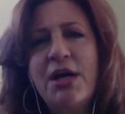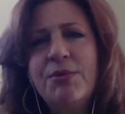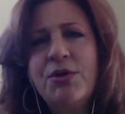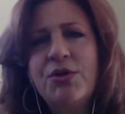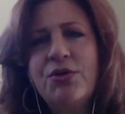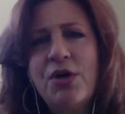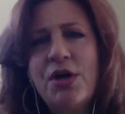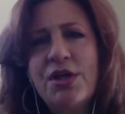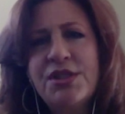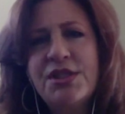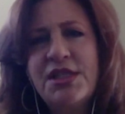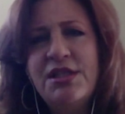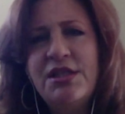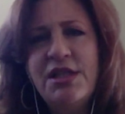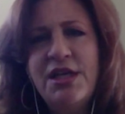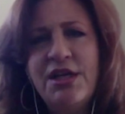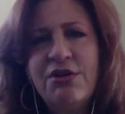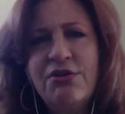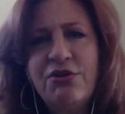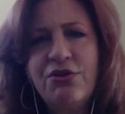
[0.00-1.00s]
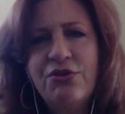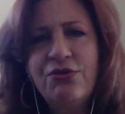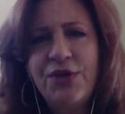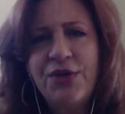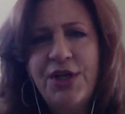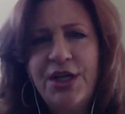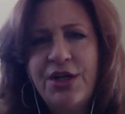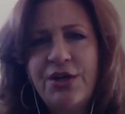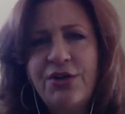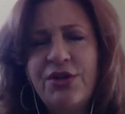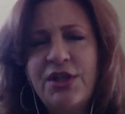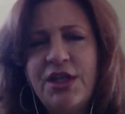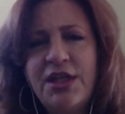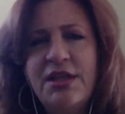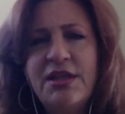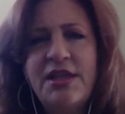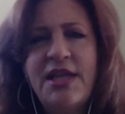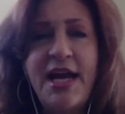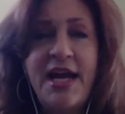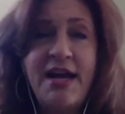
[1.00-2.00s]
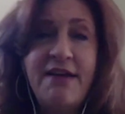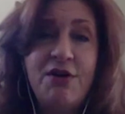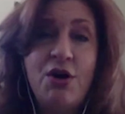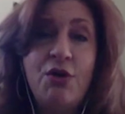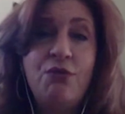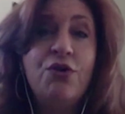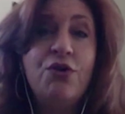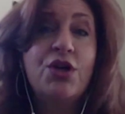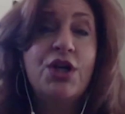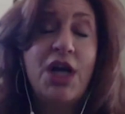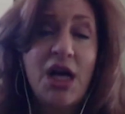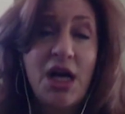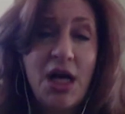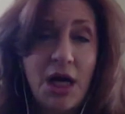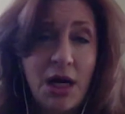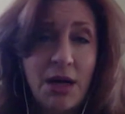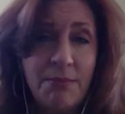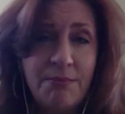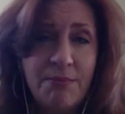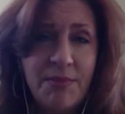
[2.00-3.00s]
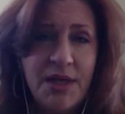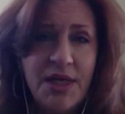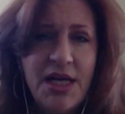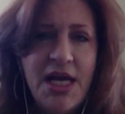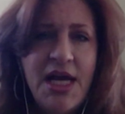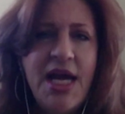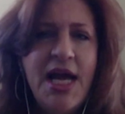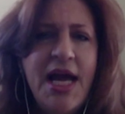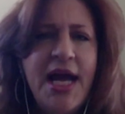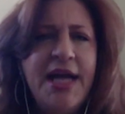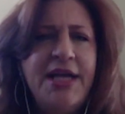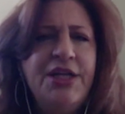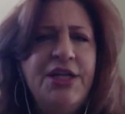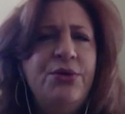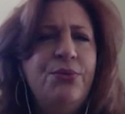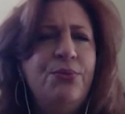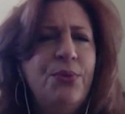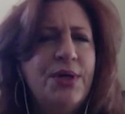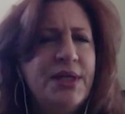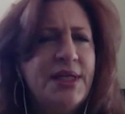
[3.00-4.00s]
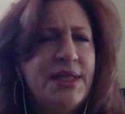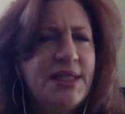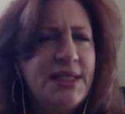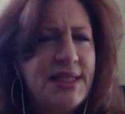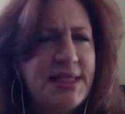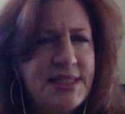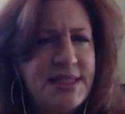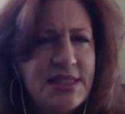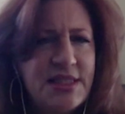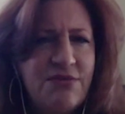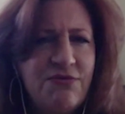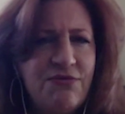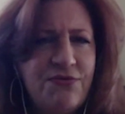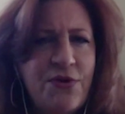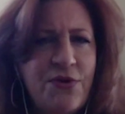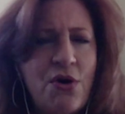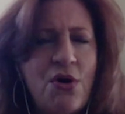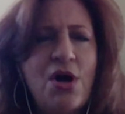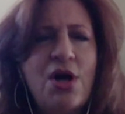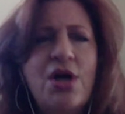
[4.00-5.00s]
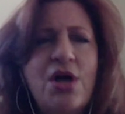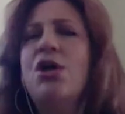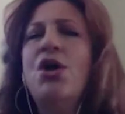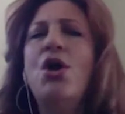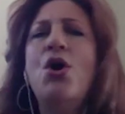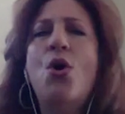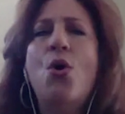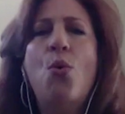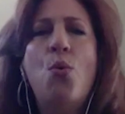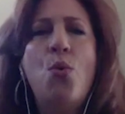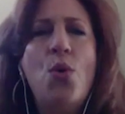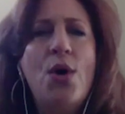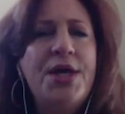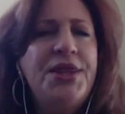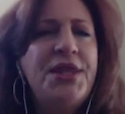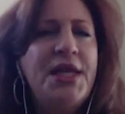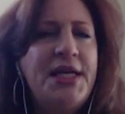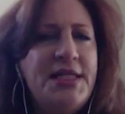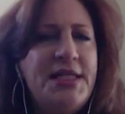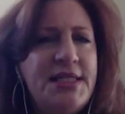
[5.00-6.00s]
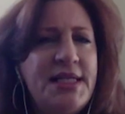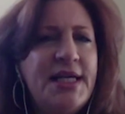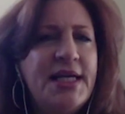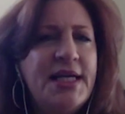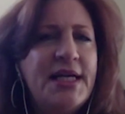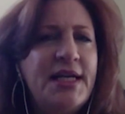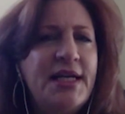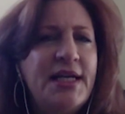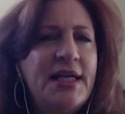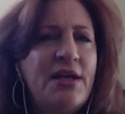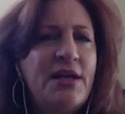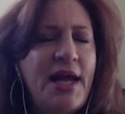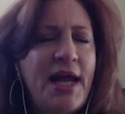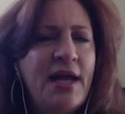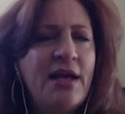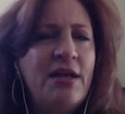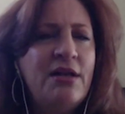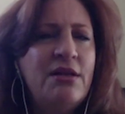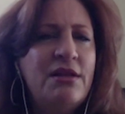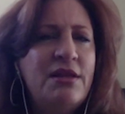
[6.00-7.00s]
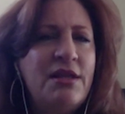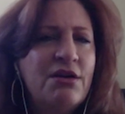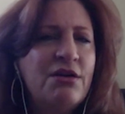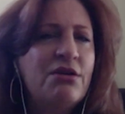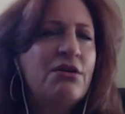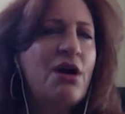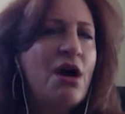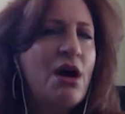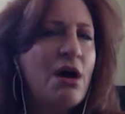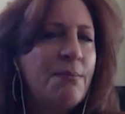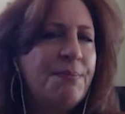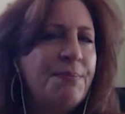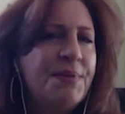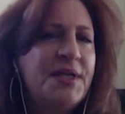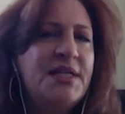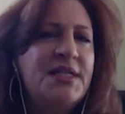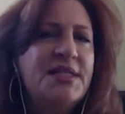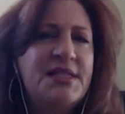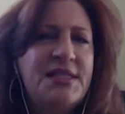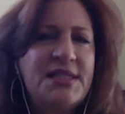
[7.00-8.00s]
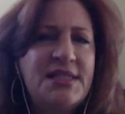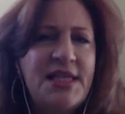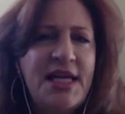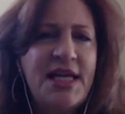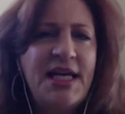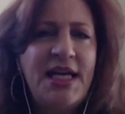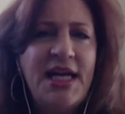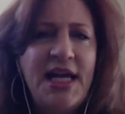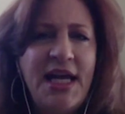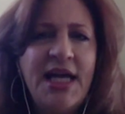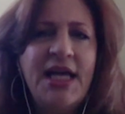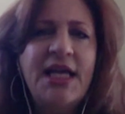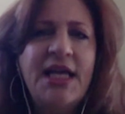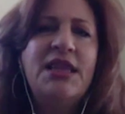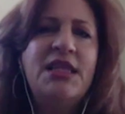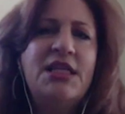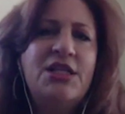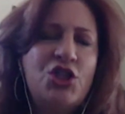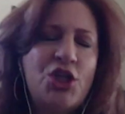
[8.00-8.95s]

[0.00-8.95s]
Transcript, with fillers: across in their career that they have overcome. And you want to listen for what they did and their competency in the